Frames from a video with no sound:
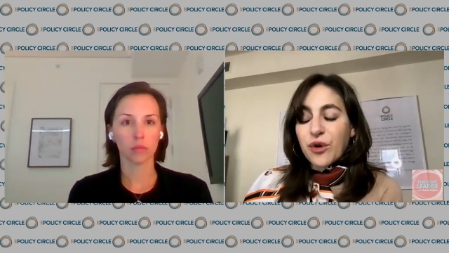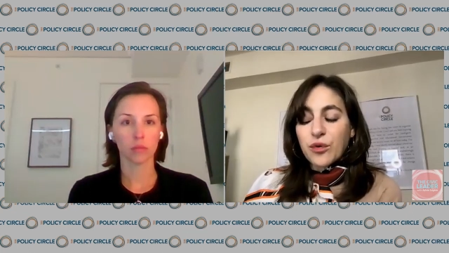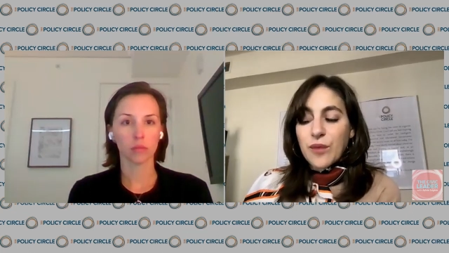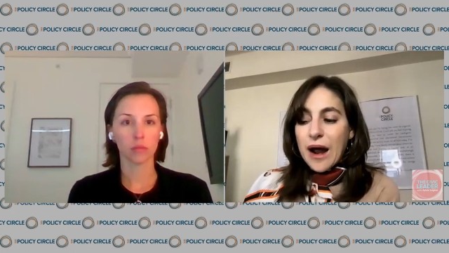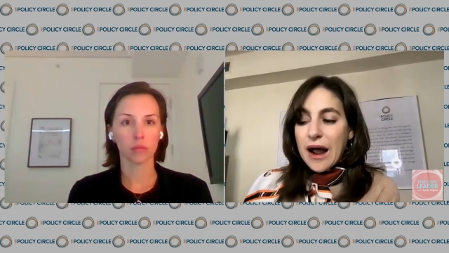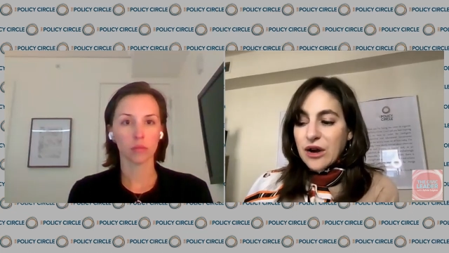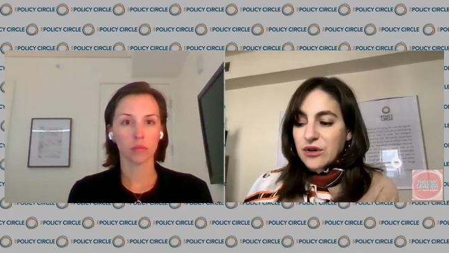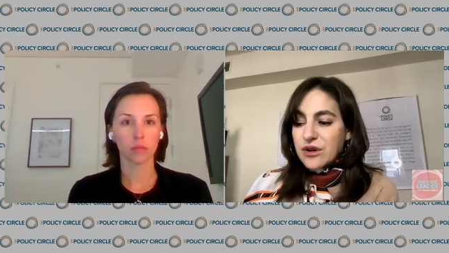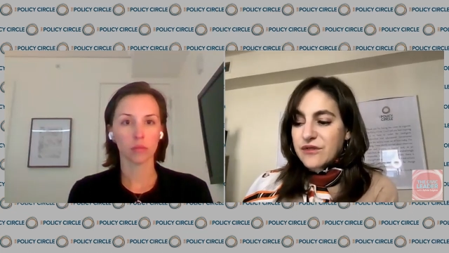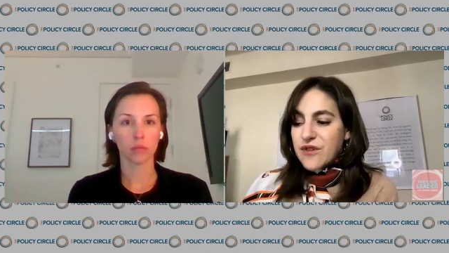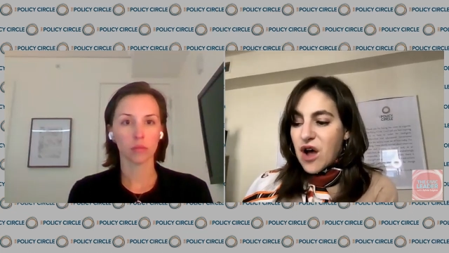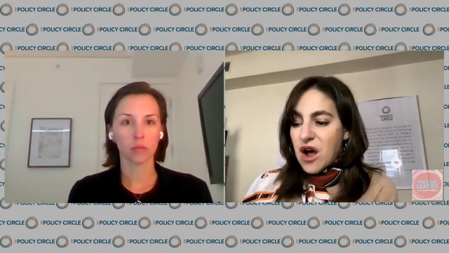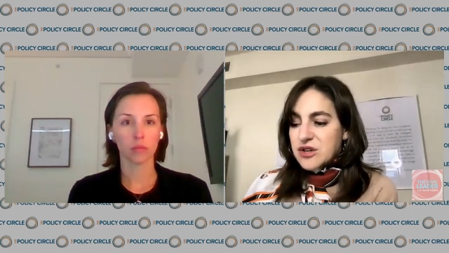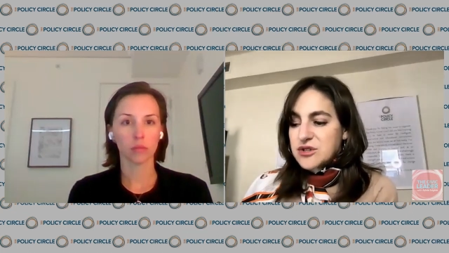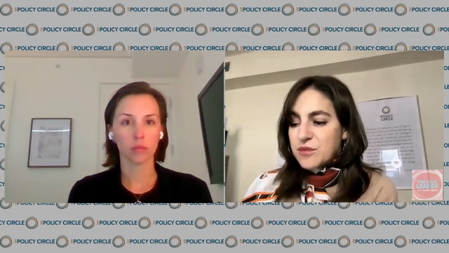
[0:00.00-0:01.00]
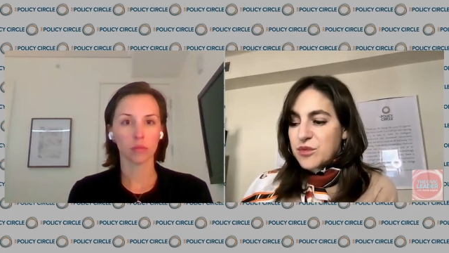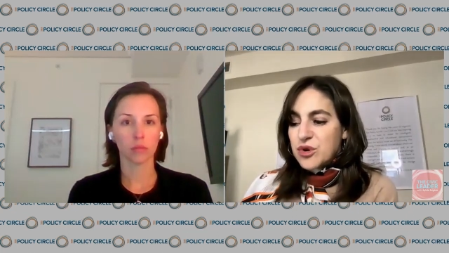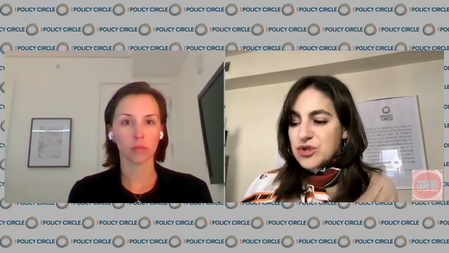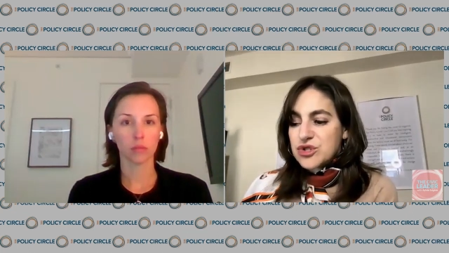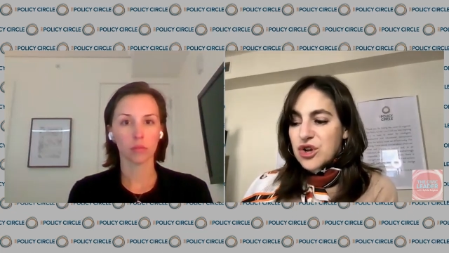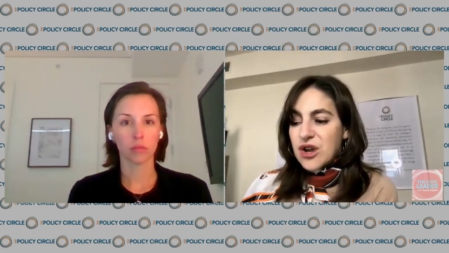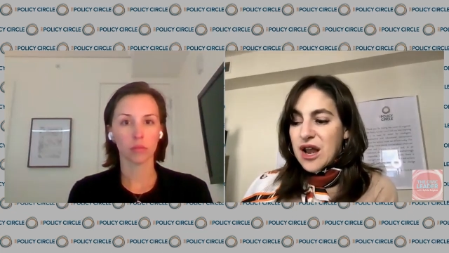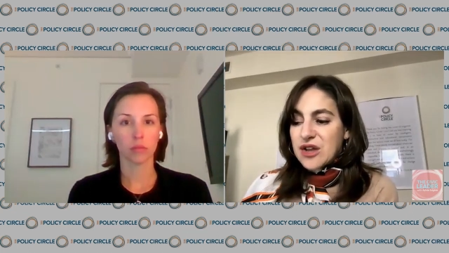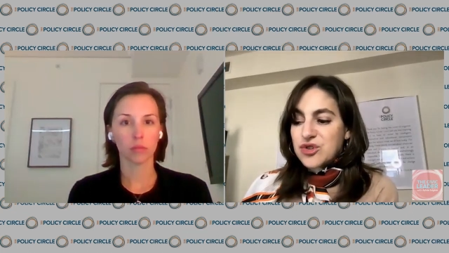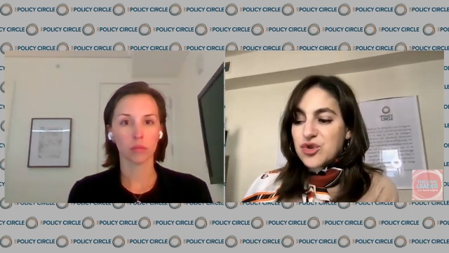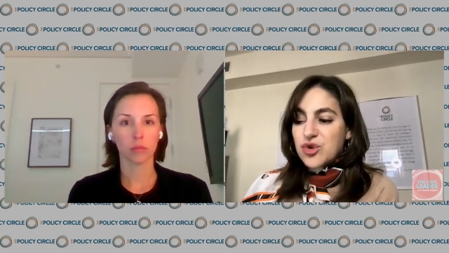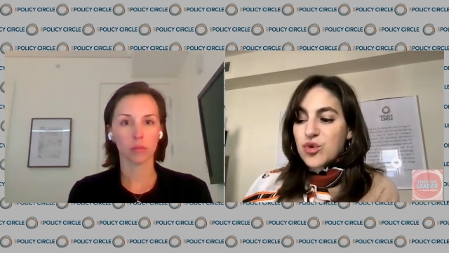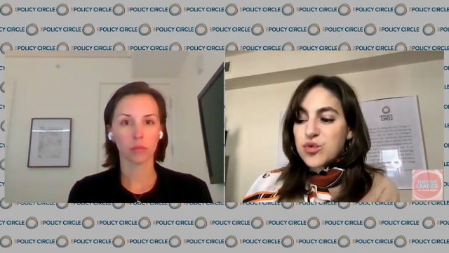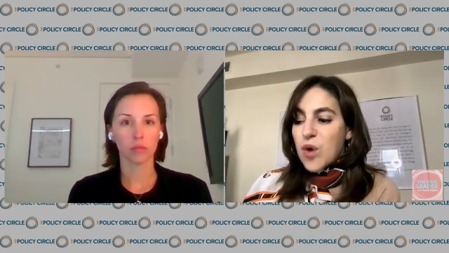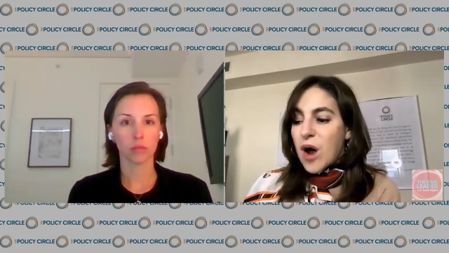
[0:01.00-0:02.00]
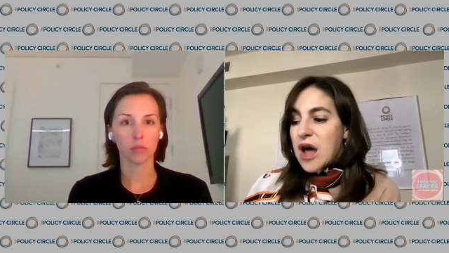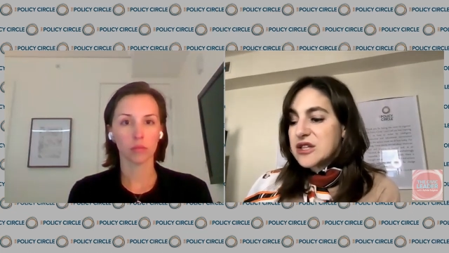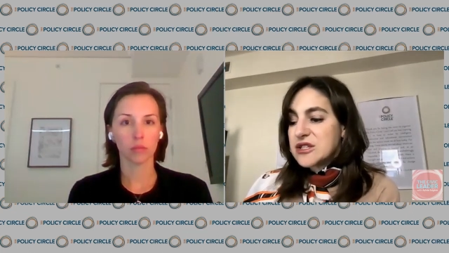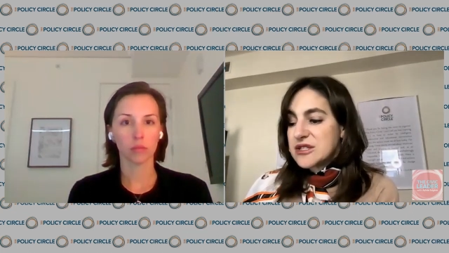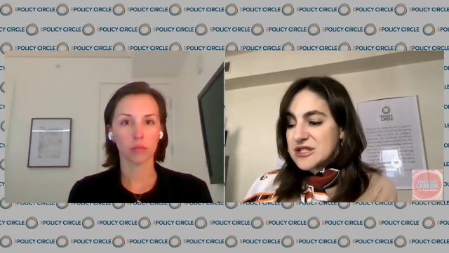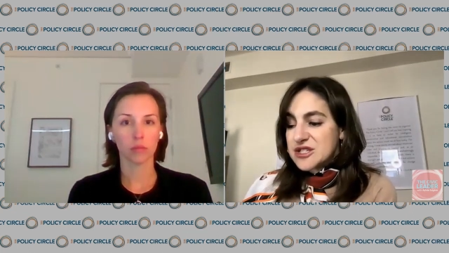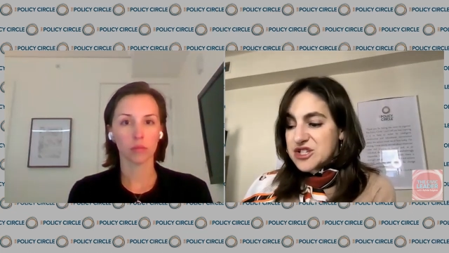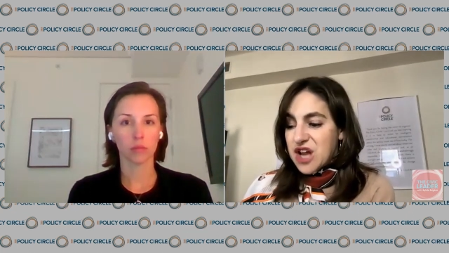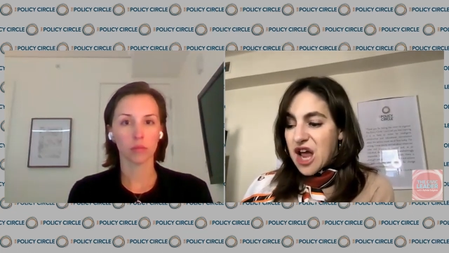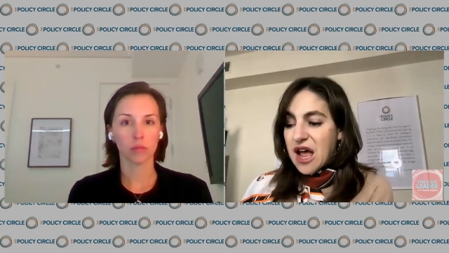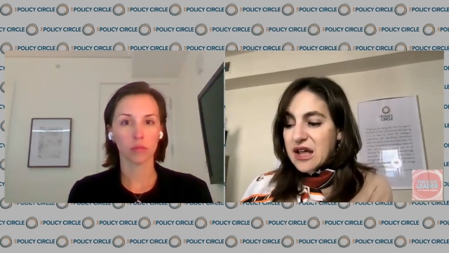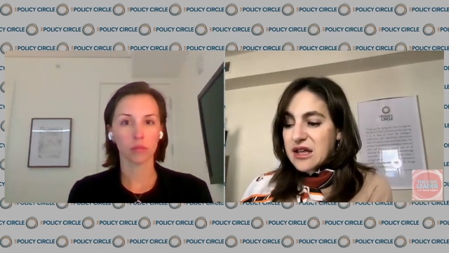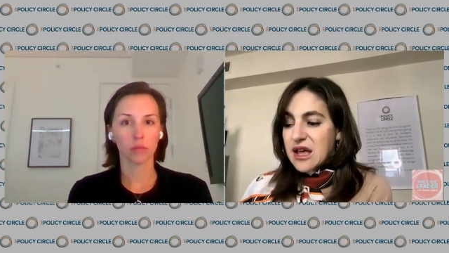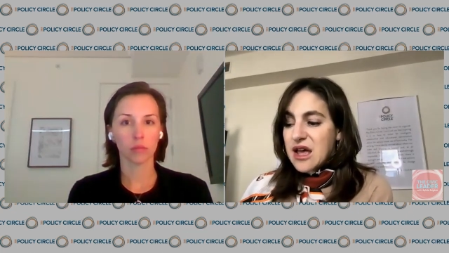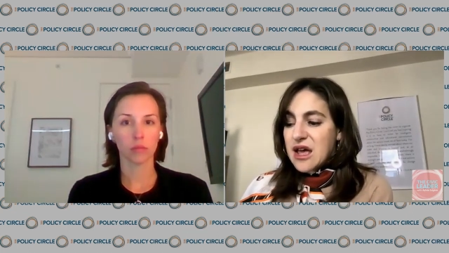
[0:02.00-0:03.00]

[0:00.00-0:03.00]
Speaker 1: for record of contribution and to cross check